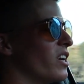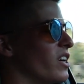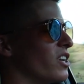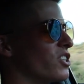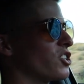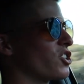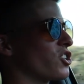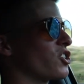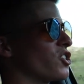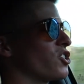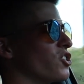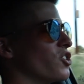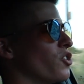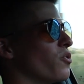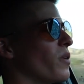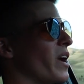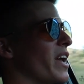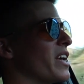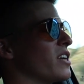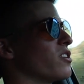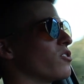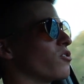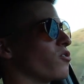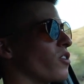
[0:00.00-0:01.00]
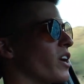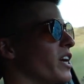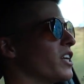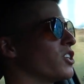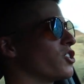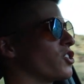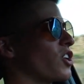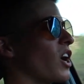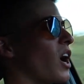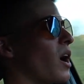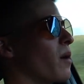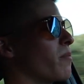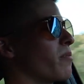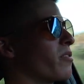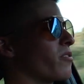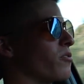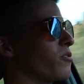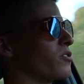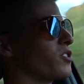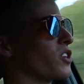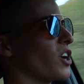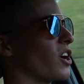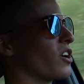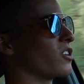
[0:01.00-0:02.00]
just do a great job
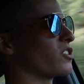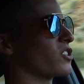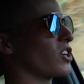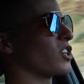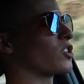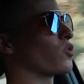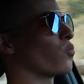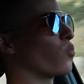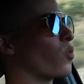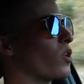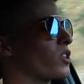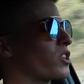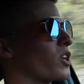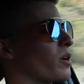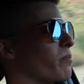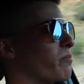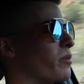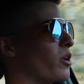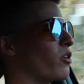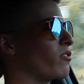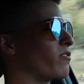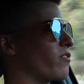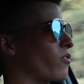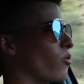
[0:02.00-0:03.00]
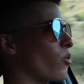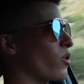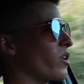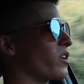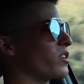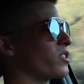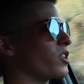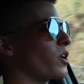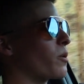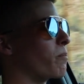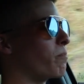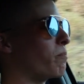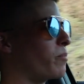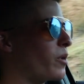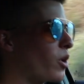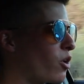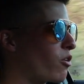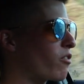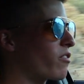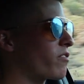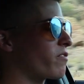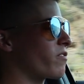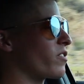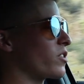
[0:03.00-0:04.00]
through turns. That's what they're built for. They're
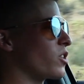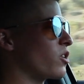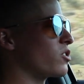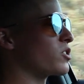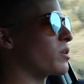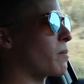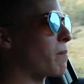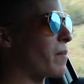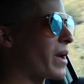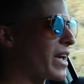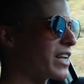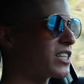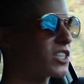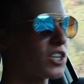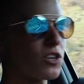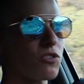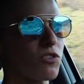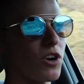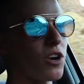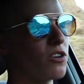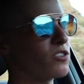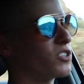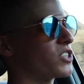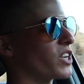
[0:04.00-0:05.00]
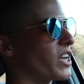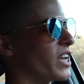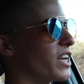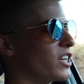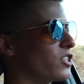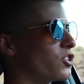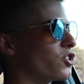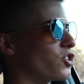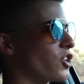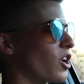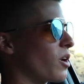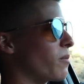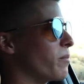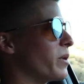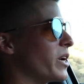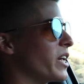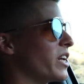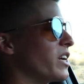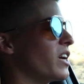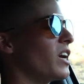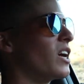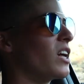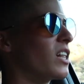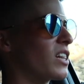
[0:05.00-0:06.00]
built for those amazing roads in
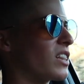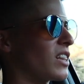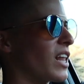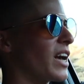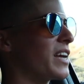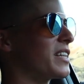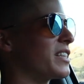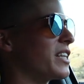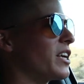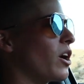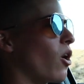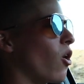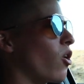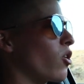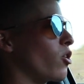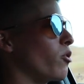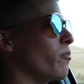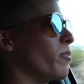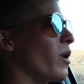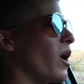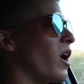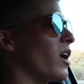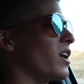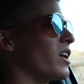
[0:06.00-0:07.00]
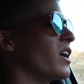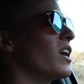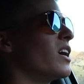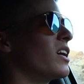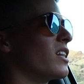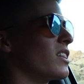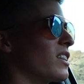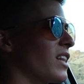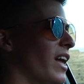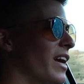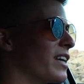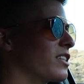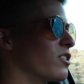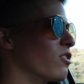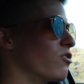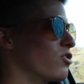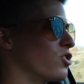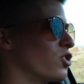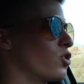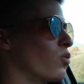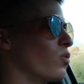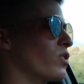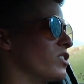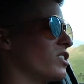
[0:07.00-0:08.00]
Germany, like the Autobahn, like
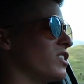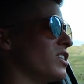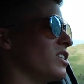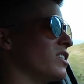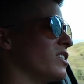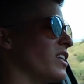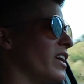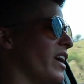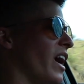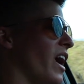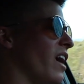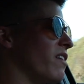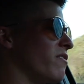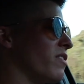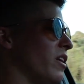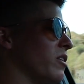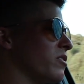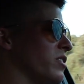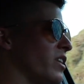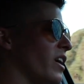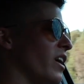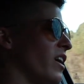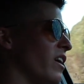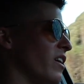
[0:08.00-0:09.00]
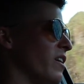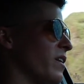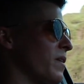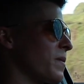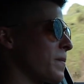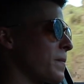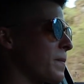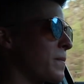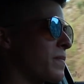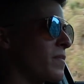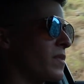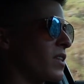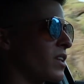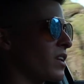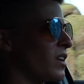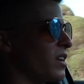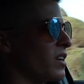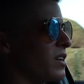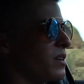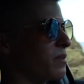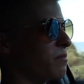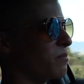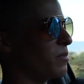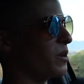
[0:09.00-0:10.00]
those twisties they have out there.
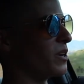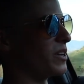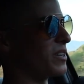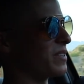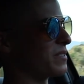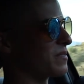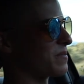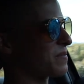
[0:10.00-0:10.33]
But